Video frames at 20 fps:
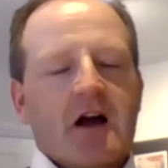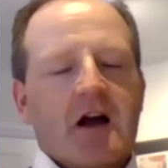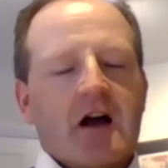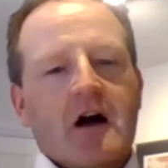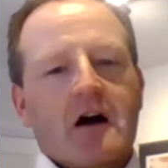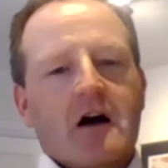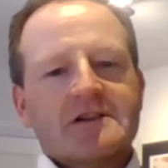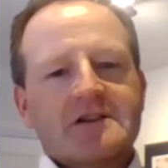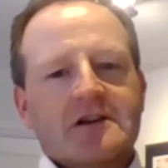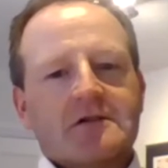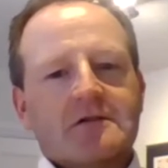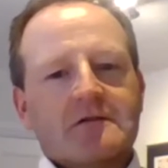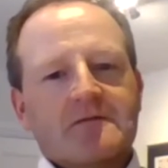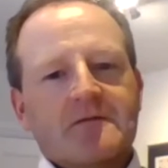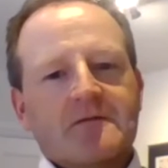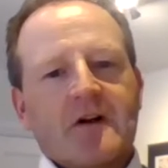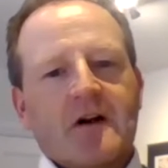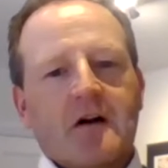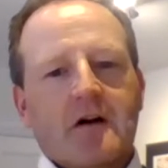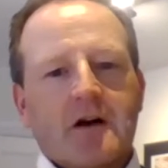Article
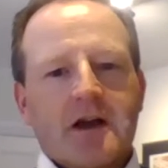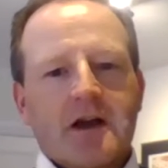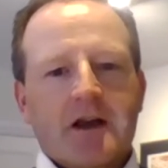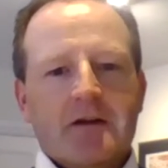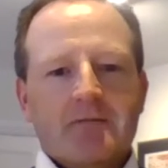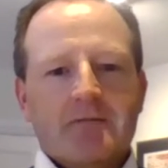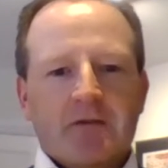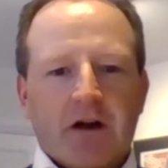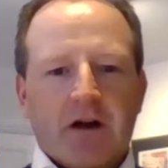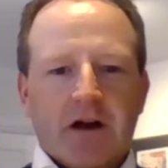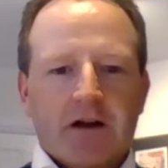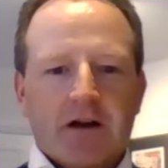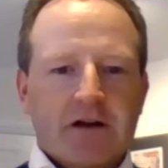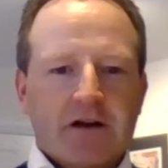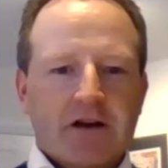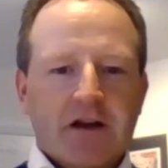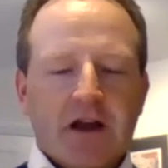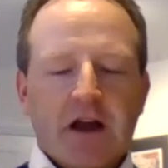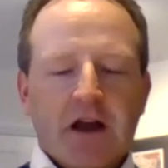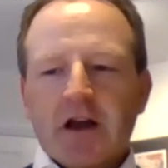5
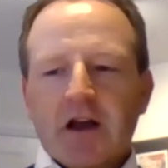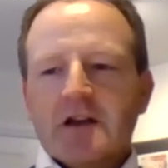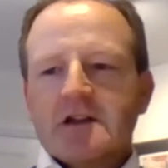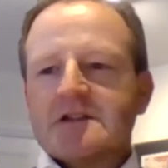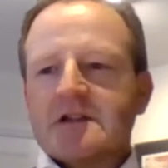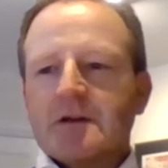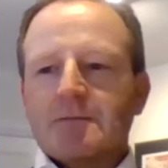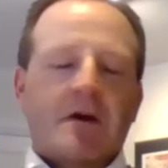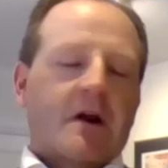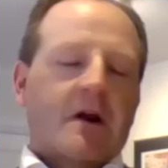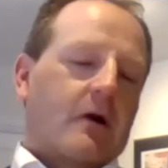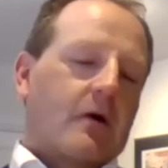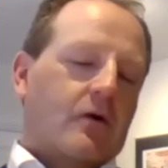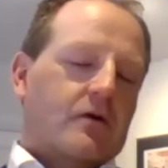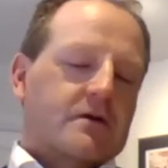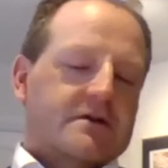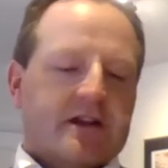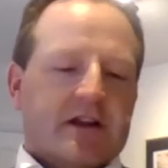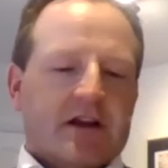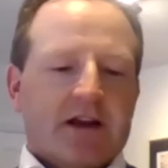and
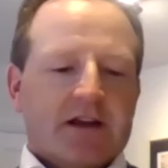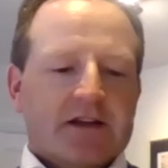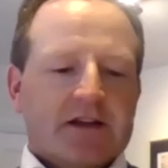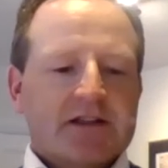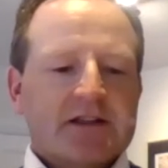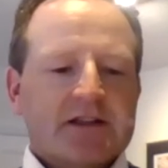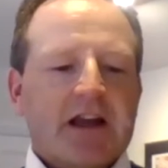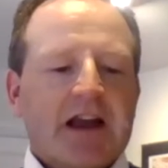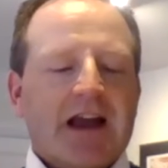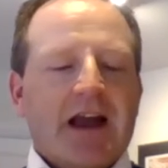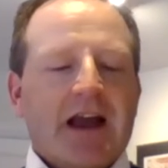subclause this.